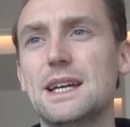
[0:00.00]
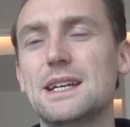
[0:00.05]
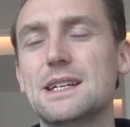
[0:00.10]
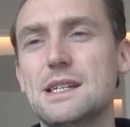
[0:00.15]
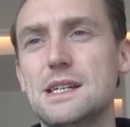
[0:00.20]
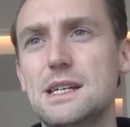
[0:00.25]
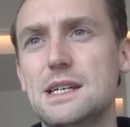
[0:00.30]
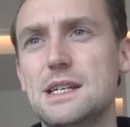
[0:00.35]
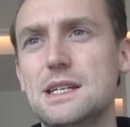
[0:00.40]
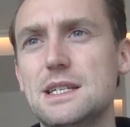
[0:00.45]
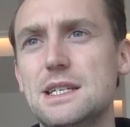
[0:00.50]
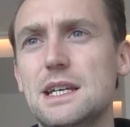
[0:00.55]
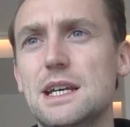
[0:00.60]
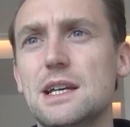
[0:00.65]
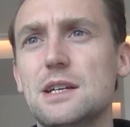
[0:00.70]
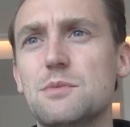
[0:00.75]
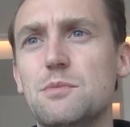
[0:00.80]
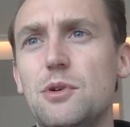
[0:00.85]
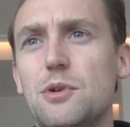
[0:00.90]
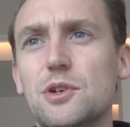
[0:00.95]
as easy
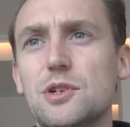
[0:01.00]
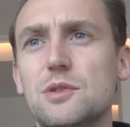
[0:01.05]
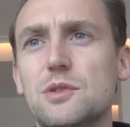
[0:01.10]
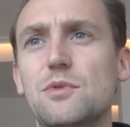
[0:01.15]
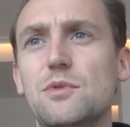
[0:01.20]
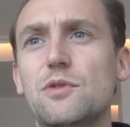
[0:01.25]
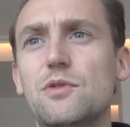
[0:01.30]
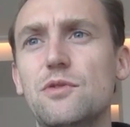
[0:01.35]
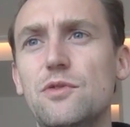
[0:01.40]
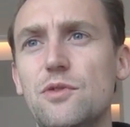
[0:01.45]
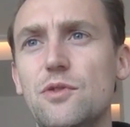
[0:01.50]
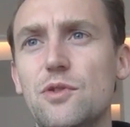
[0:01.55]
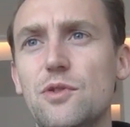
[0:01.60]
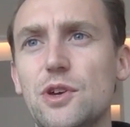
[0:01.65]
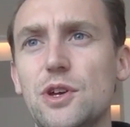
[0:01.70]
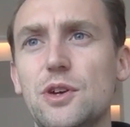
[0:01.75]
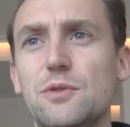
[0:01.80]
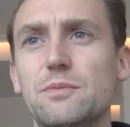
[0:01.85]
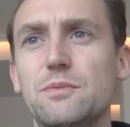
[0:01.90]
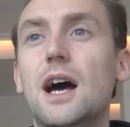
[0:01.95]
as possible for
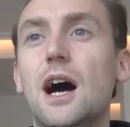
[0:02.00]
you.